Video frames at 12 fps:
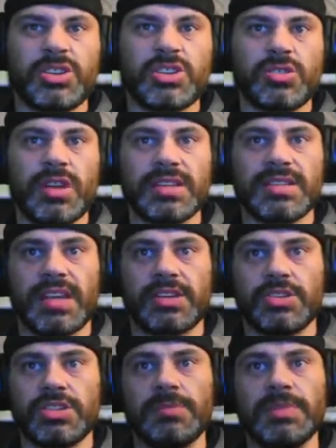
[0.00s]
straight
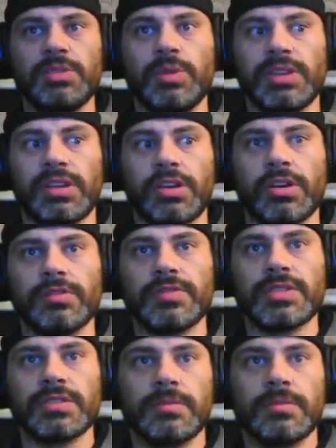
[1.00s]
sections in between the curves.